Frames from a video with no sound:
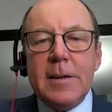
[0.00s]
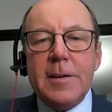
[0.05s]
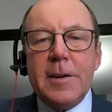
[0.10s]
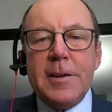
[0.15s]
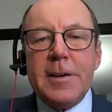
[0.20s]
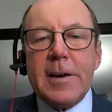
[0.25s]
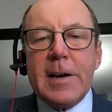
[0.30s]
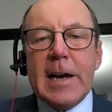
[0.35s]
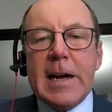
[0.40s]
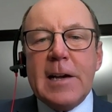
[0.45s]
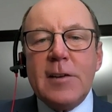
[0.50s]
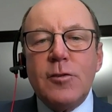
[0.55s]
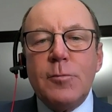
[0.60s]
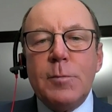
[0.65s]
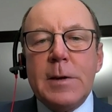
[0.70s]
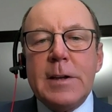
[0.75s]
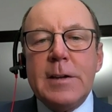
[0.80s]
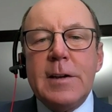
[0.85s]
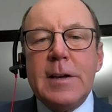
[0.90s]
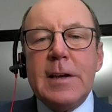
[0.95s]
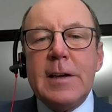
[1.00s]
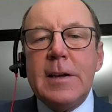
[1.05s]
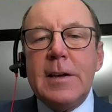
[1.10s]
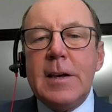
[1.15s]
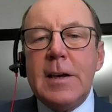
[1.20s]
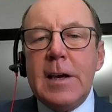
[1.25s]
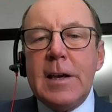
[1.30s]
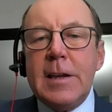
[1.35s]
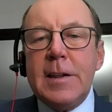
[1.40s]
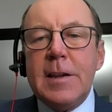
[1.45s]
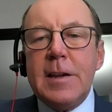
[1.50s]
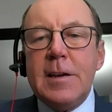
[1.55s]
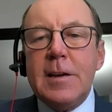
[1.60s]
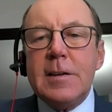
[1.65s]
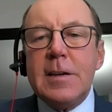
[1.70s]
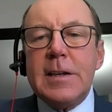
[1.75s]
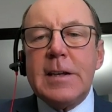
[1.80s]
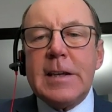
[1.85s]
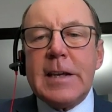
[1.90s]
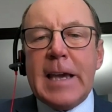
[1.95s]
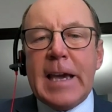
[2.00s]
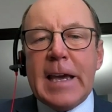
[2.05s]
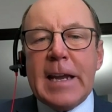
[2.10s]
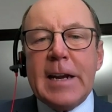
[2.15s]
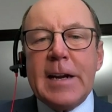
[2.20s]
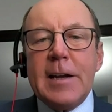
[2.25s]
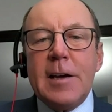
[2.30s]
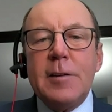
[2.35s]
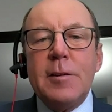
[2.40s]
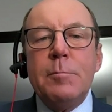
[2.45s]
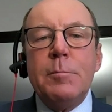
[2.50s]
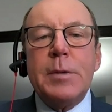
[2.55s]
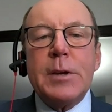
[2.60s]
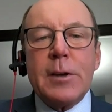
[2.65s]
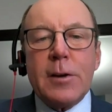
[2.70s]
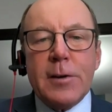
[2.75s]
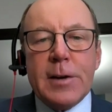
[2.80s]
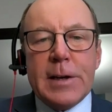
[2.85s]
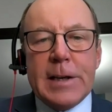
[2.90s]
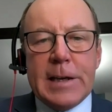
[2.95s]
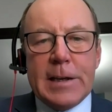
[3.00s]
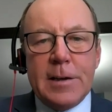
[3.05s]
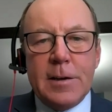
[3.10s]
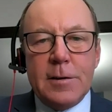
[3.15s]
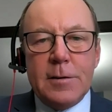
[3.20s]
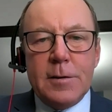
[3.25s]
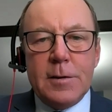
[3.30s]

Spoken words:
than there has been in Canada, period.